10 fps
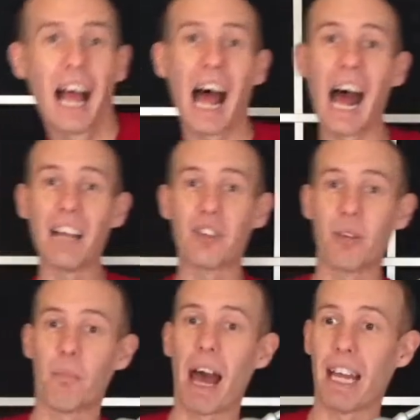and some
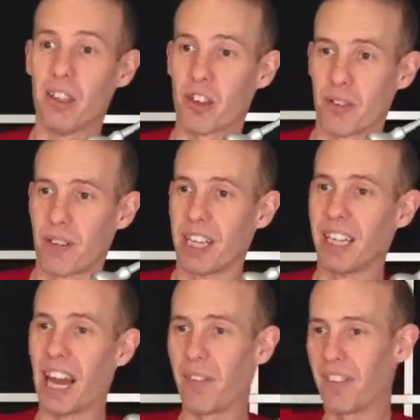pens.
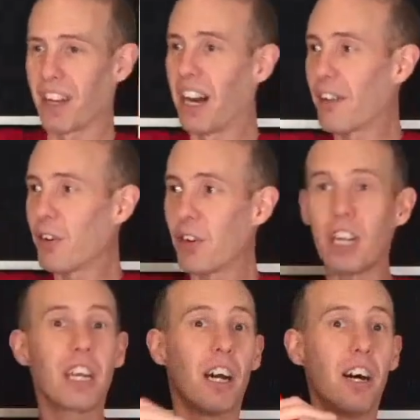Now, I've already
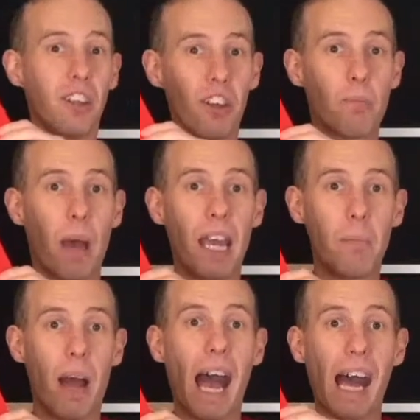cut this
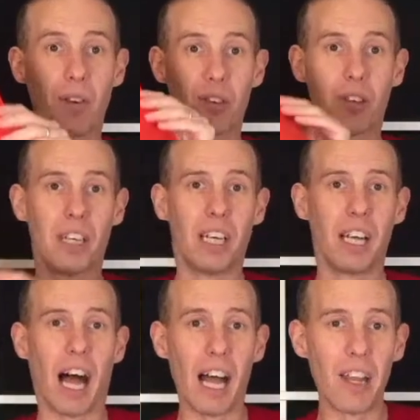paper out,
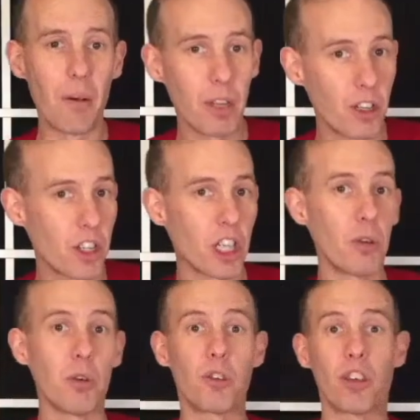and I'm going to show
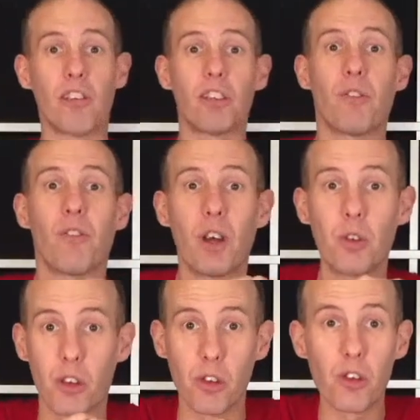you a series of
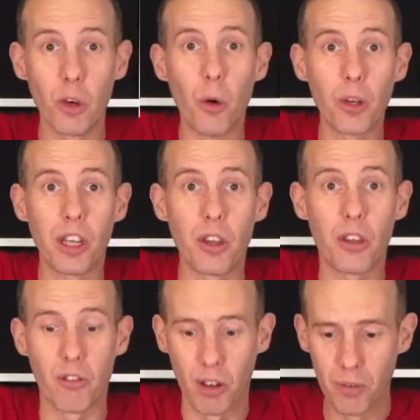photos and talk you
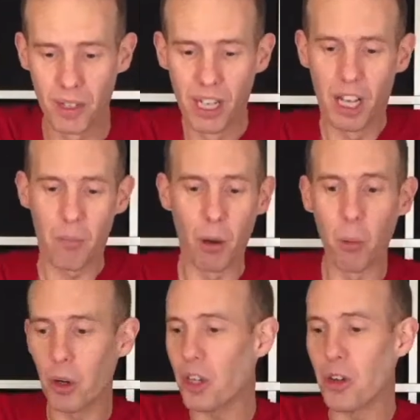through. But
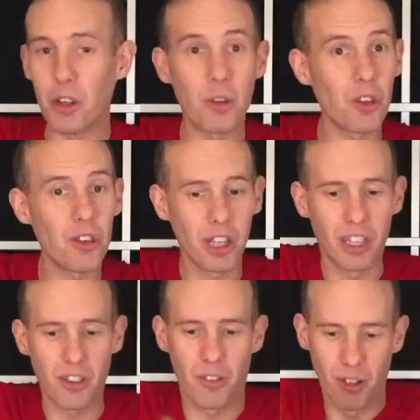what you do to
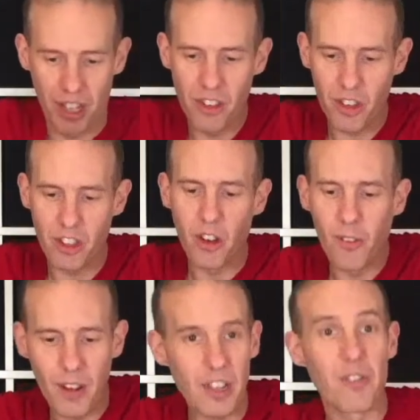start off with is you
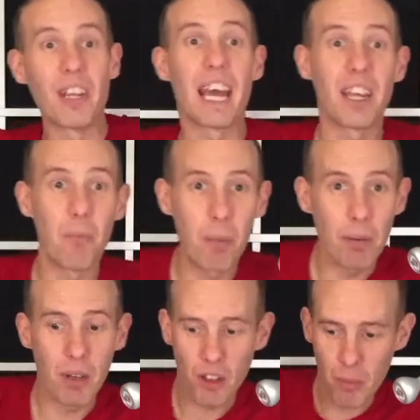effectively get your big
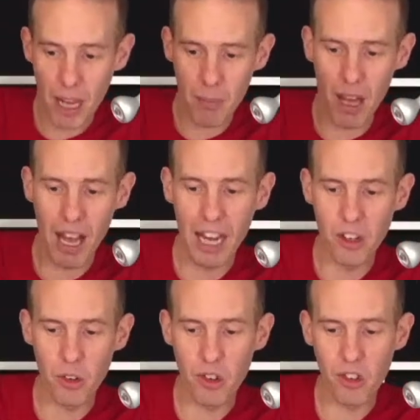piece of paper and
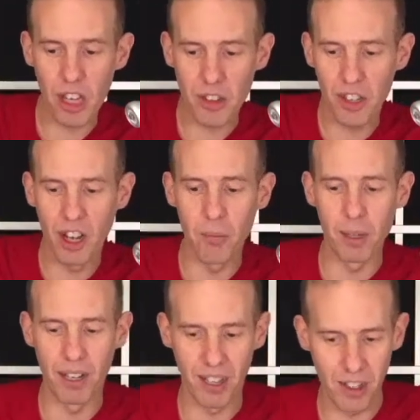you set it up
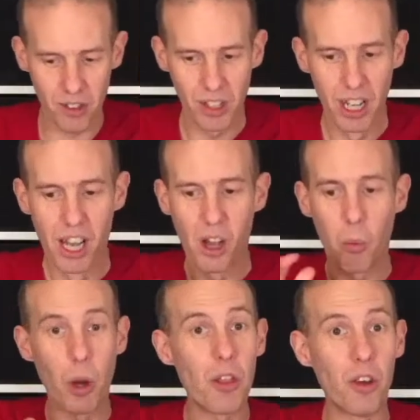like this
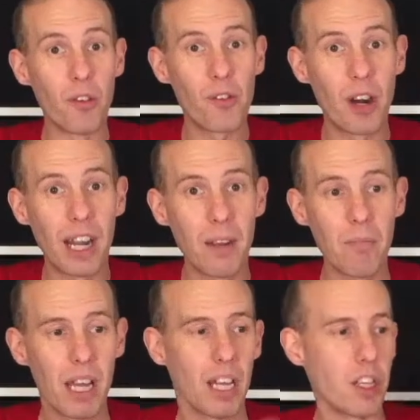with your frame.
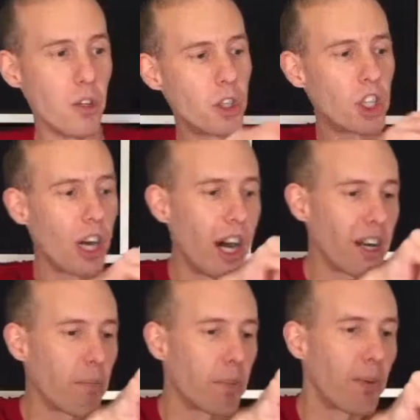You shine
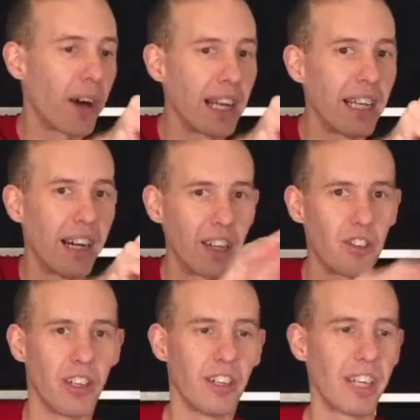a bright light
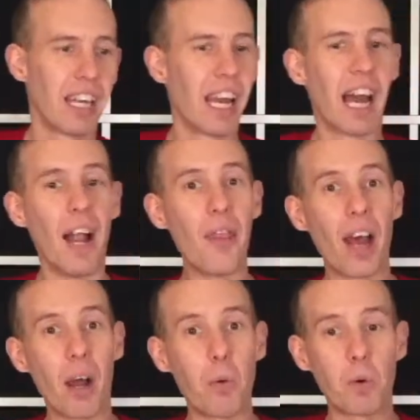on, and
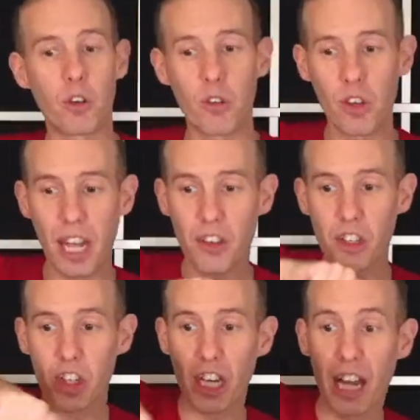that will create a
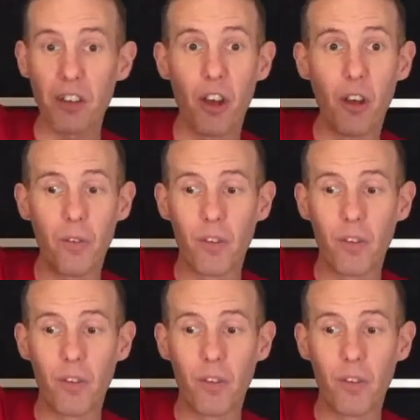shadow